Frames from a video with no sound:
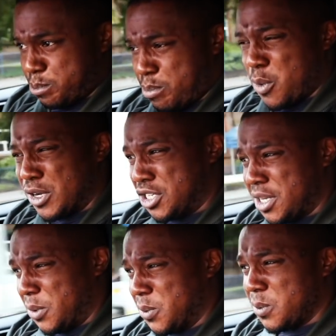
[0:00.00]
But what do you
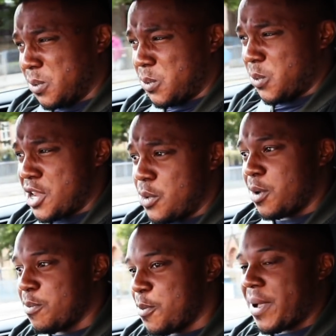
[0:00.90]
do when you
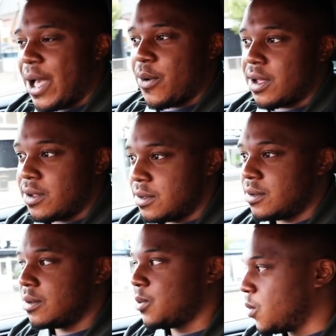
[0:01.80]
want more power?
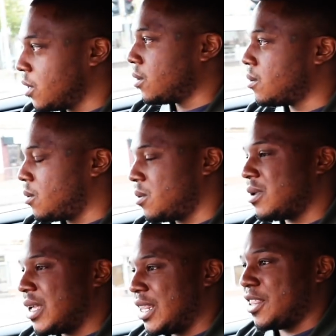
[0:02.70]
Well,
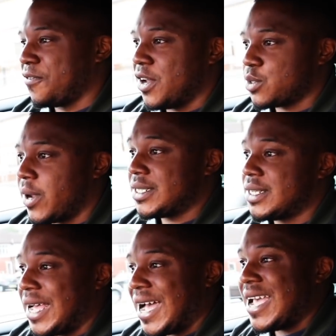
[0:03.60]
the first
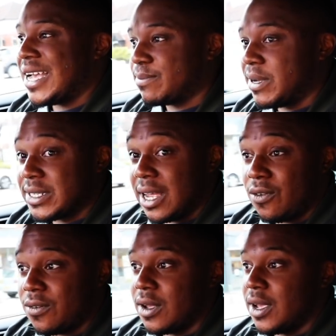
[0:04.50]
question I ask myself
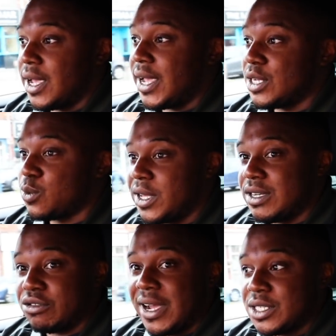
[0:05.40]
is, what are
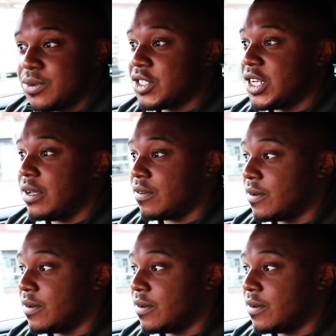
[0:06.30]
you trying to achieve?